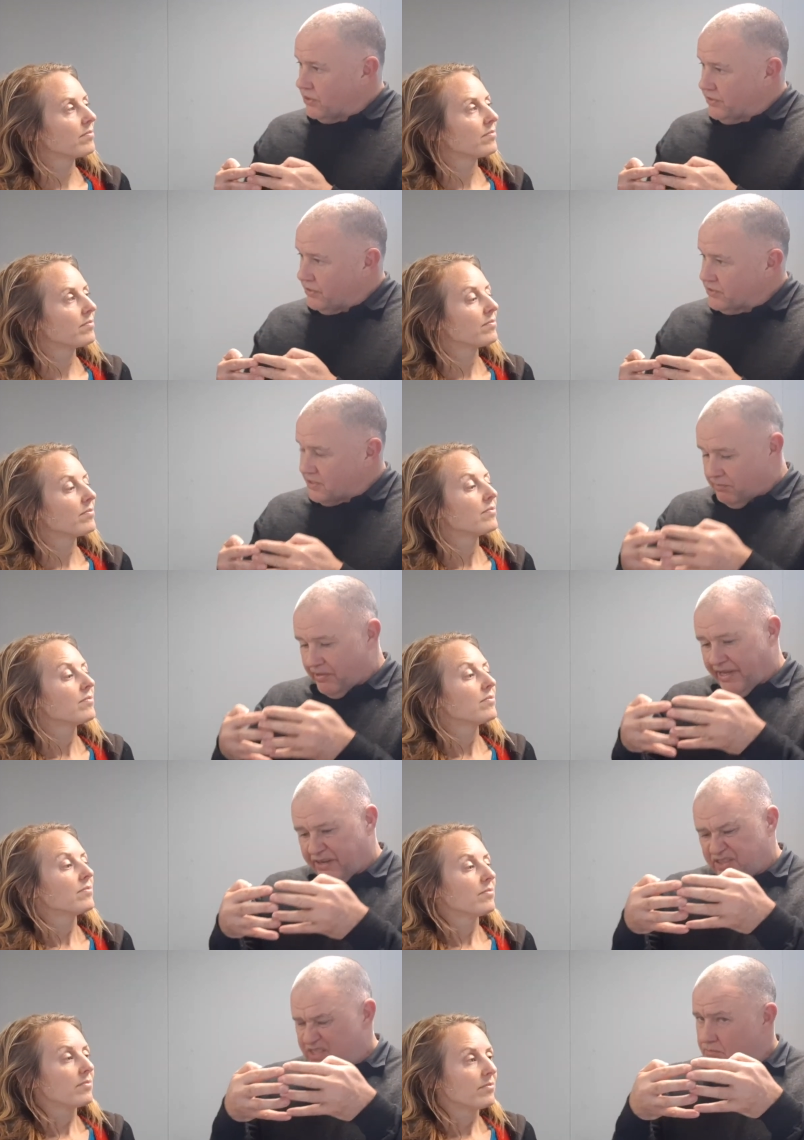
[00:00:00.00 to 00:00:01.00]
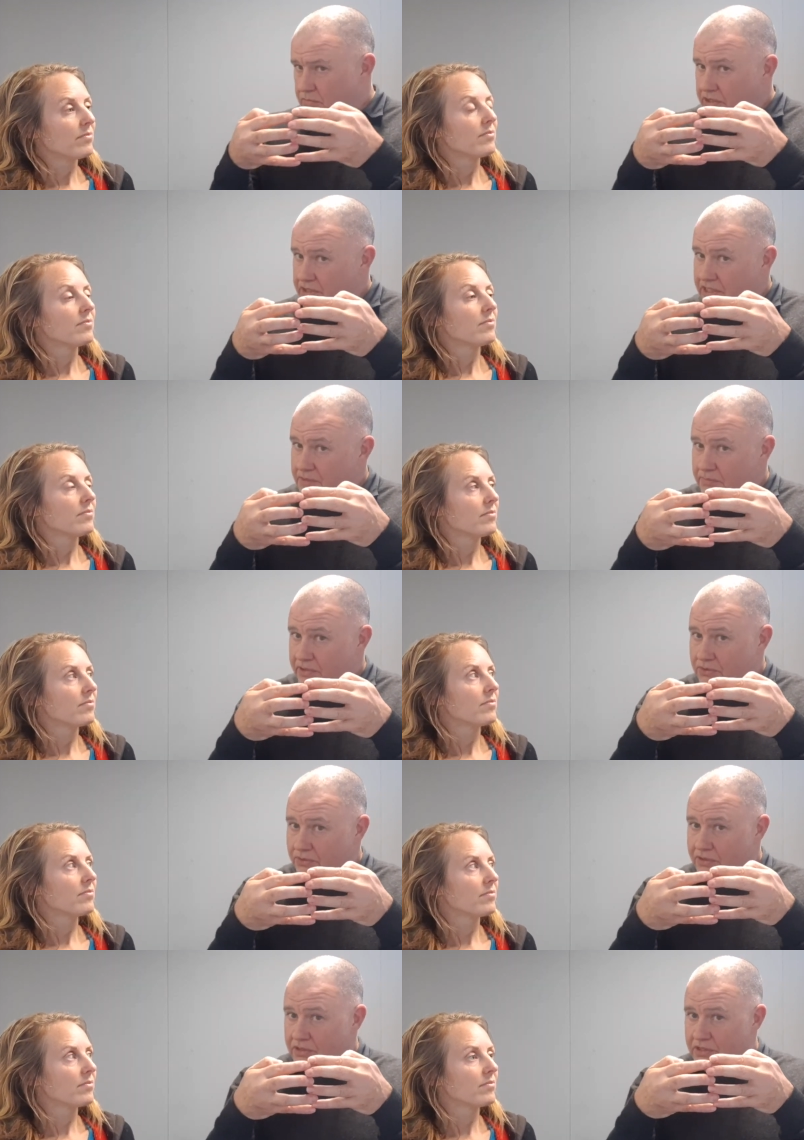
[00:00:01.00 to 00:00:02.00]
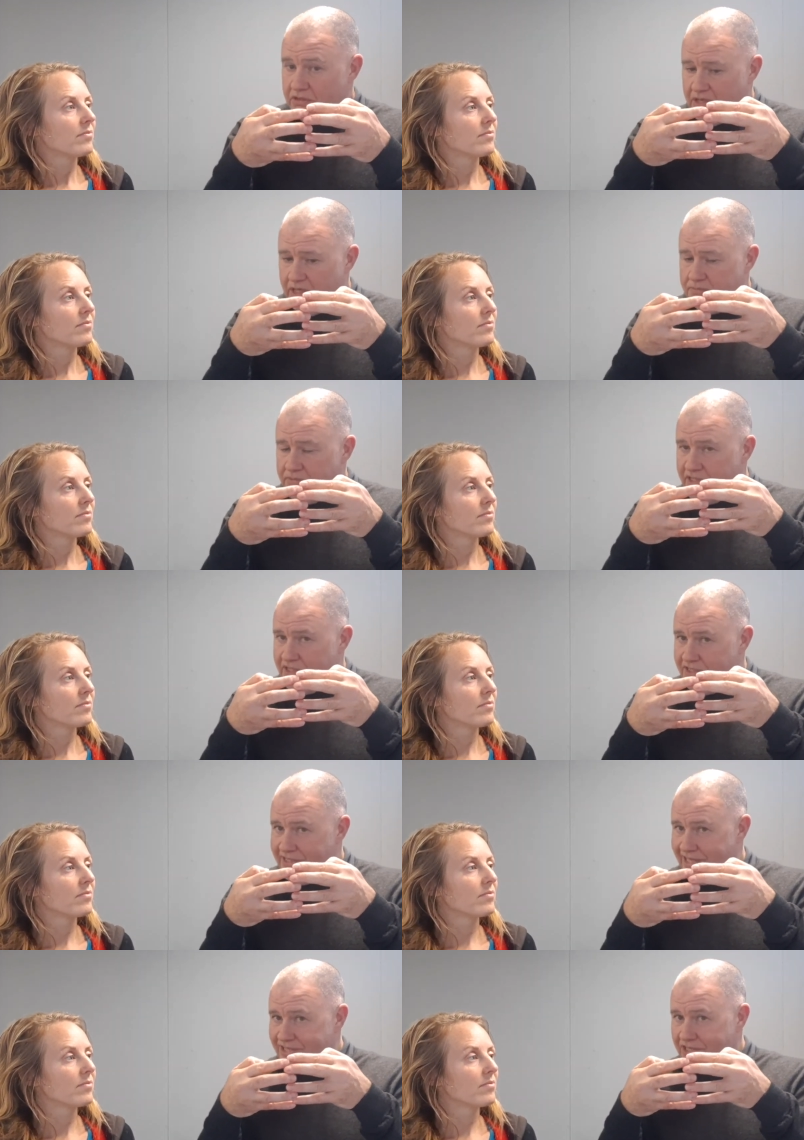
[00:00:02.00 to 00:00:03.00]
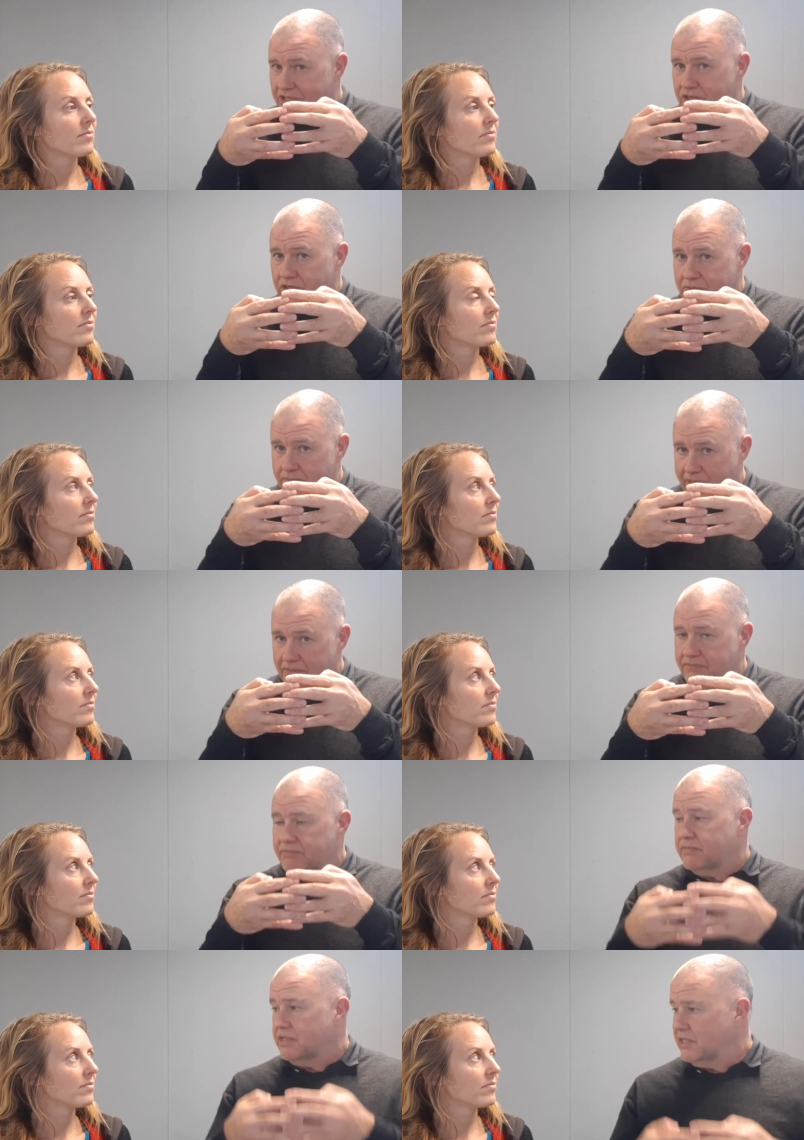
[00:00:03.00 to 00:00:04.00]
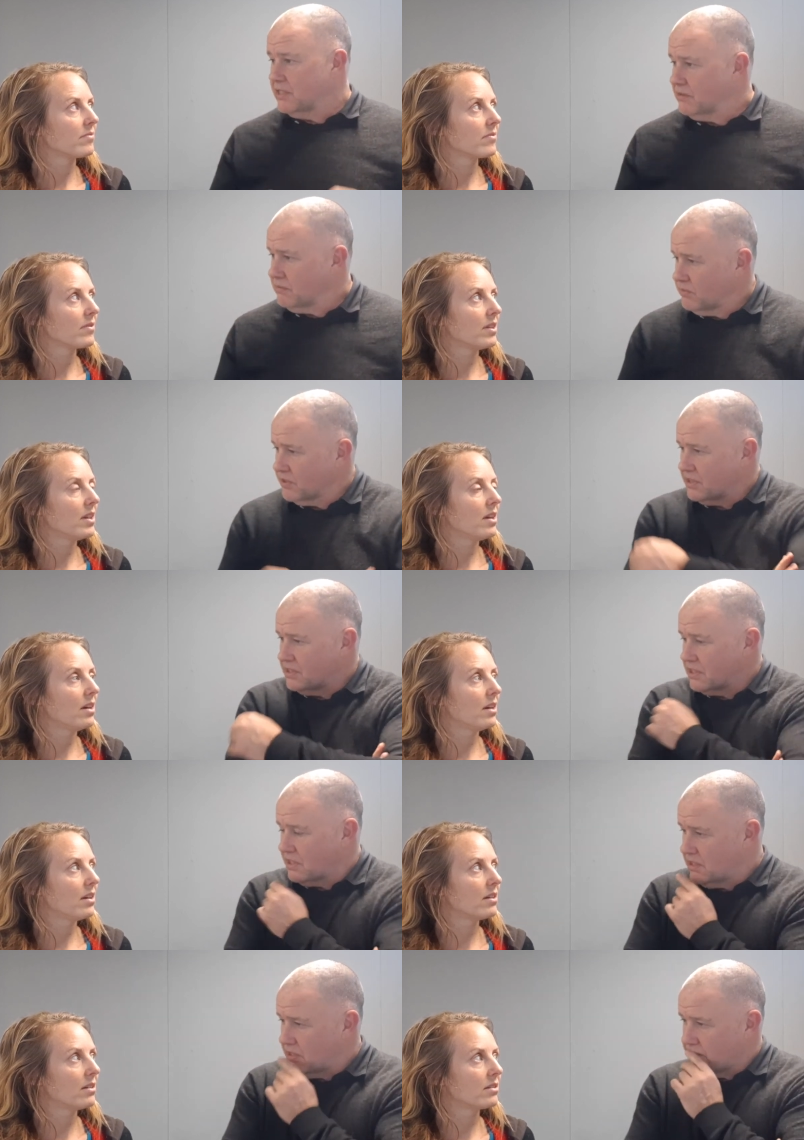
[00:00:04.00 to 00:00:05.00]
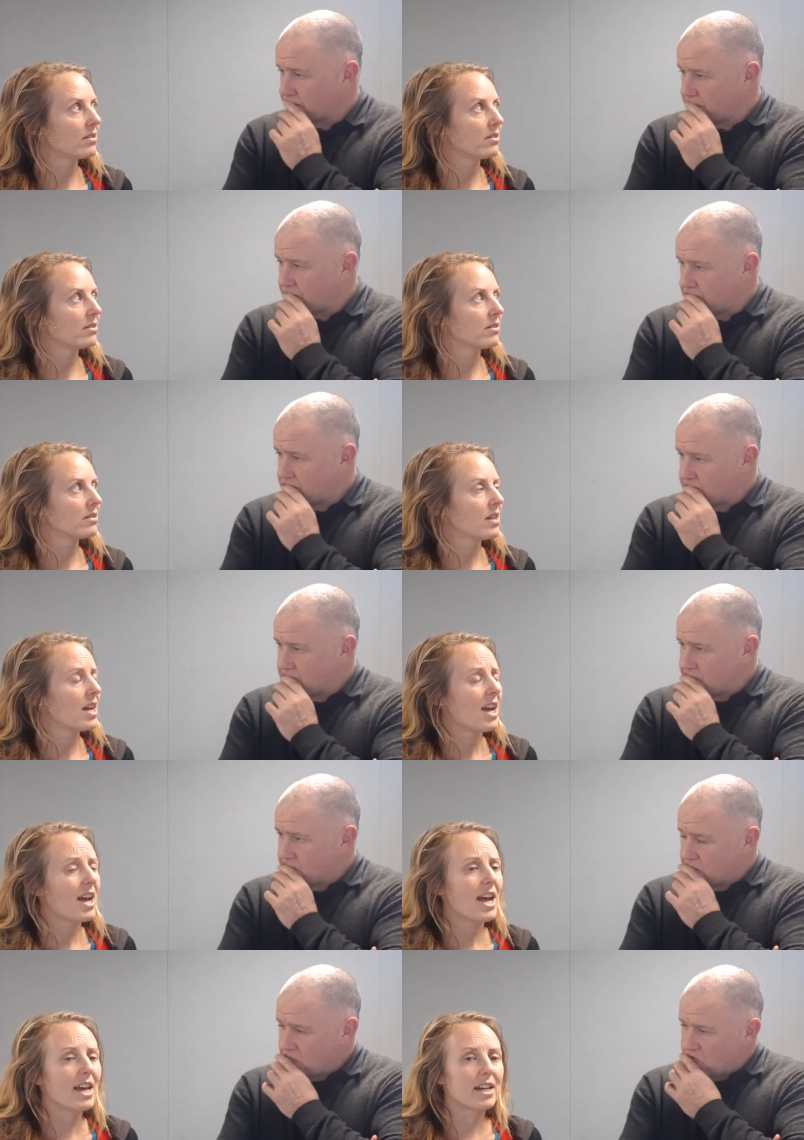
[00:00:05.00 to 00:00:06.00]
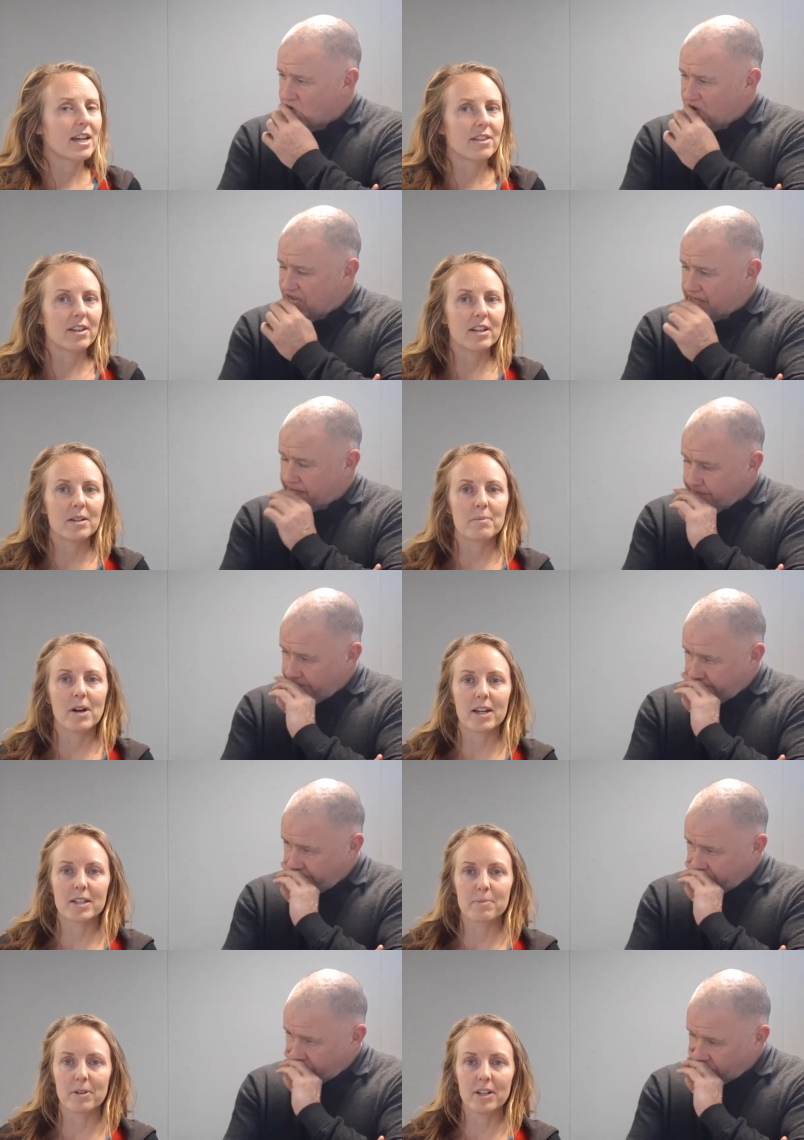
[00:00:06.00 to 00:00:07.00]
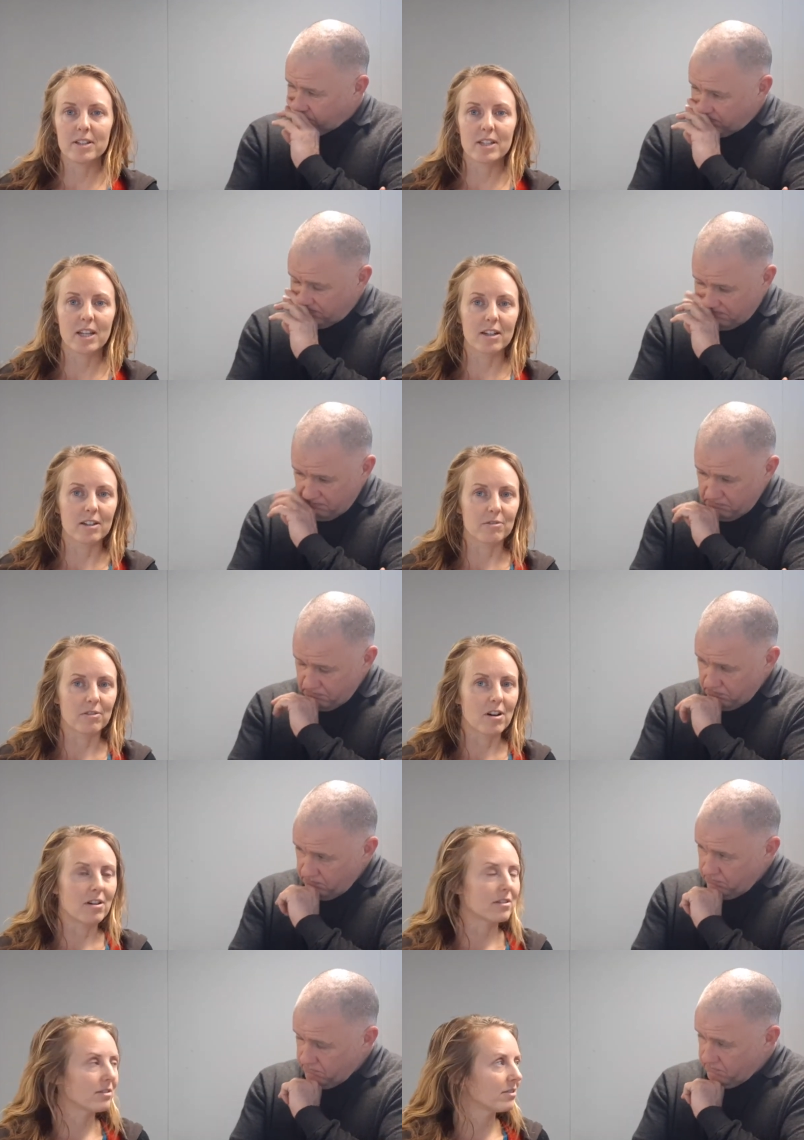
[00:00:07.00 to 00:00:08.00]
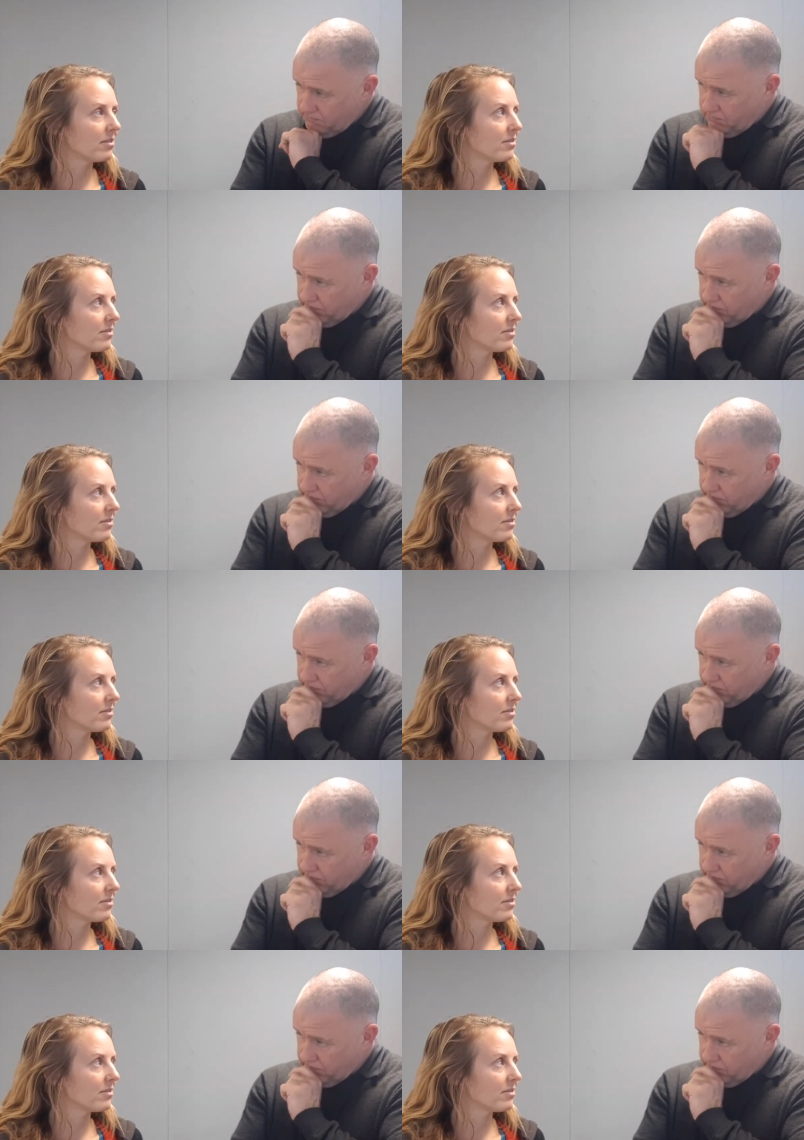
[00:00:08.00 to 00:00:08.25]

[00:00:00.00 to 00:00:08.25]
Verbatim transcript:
Speaker 1: on those similarities. It might just be sort of just glimpsing, just touching at times, but yeah, working yeah. together.
Speaker 2: And I think in my experience, getting it wrong,